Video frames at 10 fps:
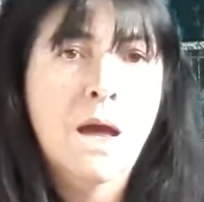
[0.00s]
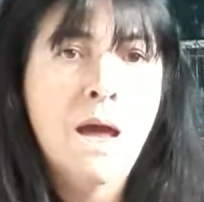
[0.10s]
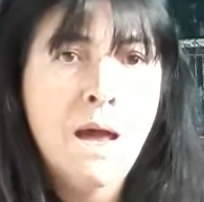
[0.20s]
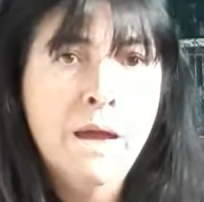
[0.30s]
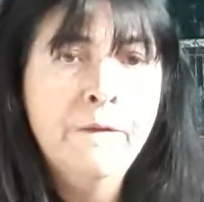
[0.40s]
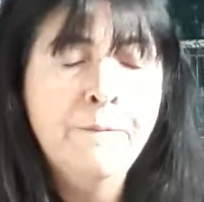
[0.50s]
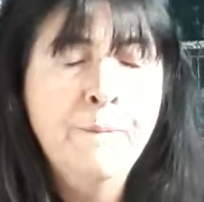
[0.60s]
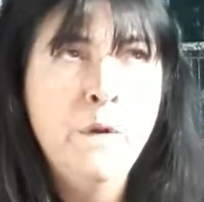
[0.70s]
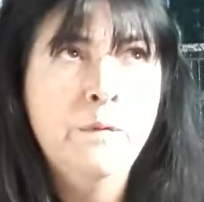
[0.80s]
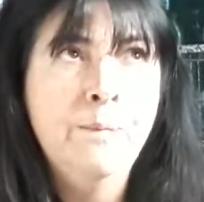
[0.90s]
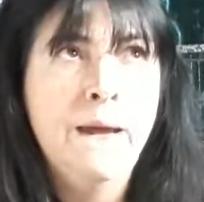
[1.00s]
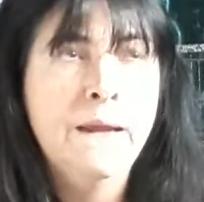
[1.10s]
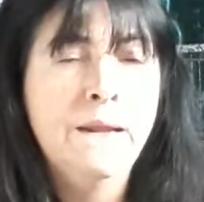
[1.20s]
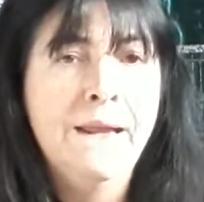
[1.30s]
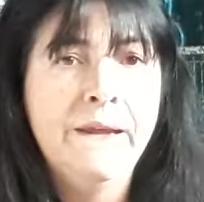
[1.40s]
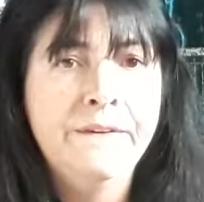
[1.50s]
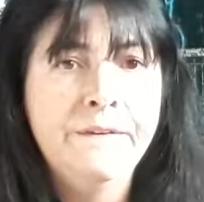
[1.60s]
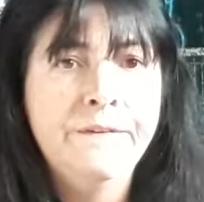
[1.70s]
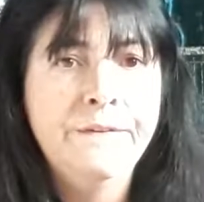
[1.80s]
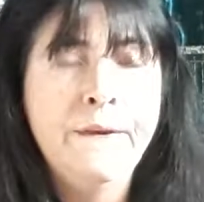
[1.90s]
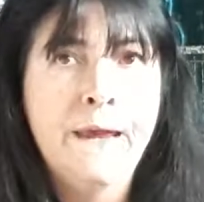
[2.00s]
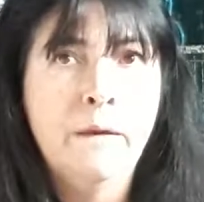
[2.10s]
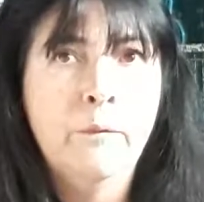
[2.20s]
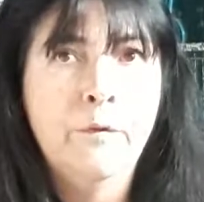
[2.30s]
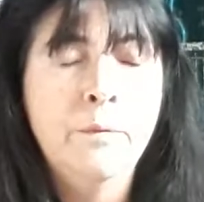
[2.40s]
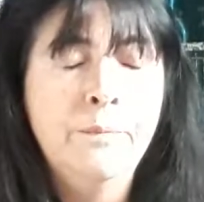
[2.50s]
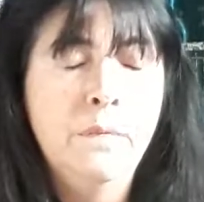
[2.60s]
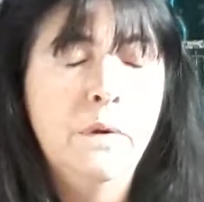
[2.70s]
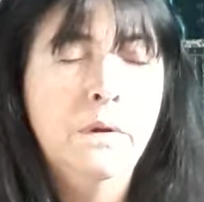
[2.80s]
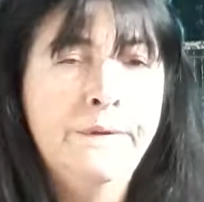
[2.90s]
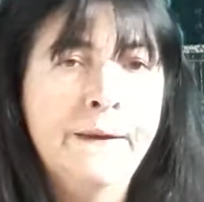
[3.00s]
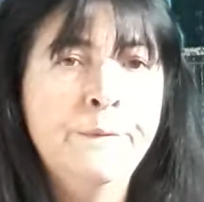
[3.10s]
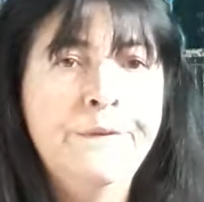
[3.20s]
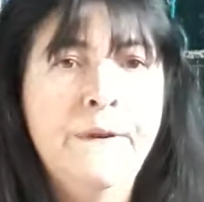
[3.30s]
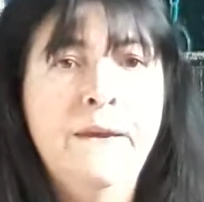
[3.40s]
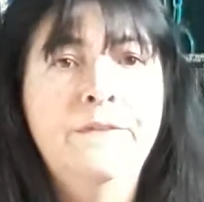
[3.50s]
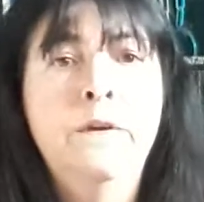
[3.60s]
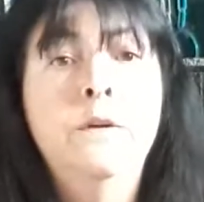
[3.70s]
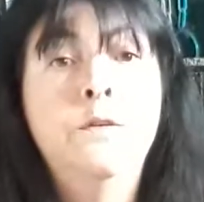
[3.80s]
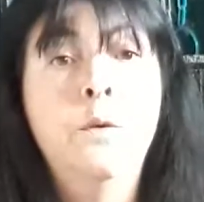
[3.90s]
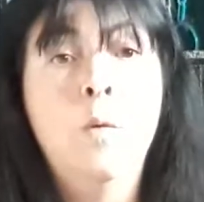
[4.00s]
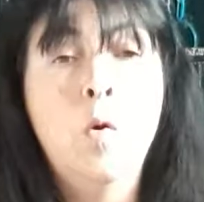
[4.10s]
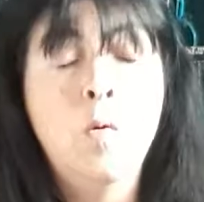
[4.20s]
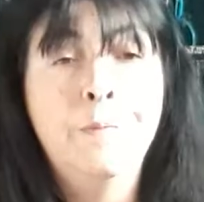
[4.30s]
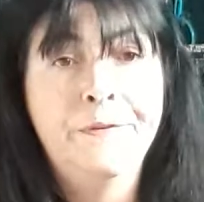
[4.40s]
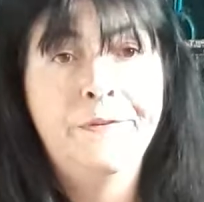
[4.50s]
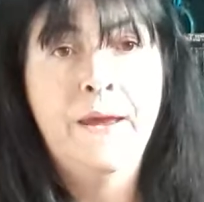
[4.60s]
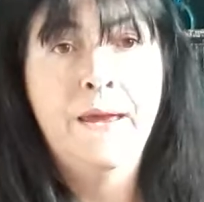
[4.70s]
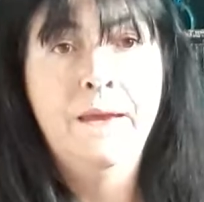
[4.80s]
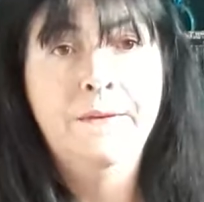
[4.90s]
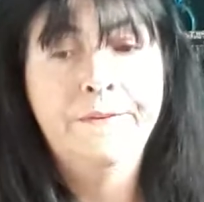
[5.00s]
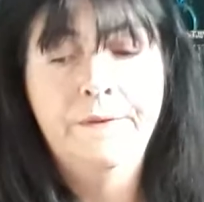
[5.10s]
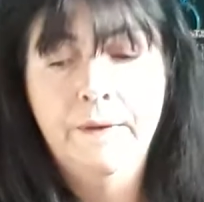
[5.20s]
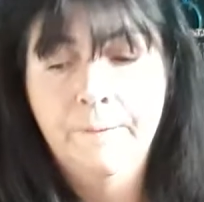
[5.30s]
I've moved my gliders now from downstairs to upstairs,